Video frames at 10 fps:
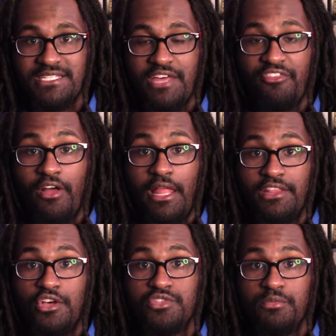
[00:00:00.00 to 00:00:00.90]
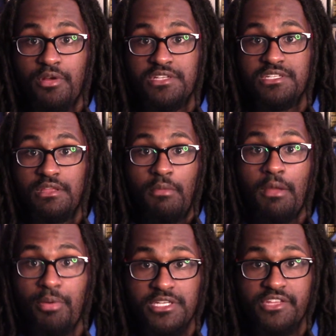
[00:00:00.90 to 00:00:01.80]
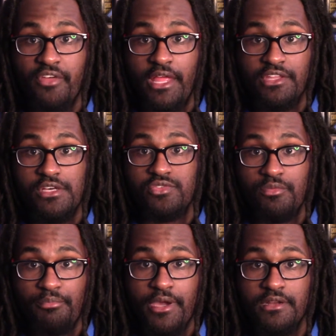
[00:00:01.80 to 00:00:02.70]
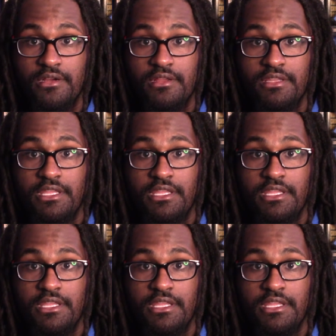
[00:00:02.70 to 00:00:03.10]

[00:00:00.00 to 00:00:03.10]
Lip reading: I personally felt like those were better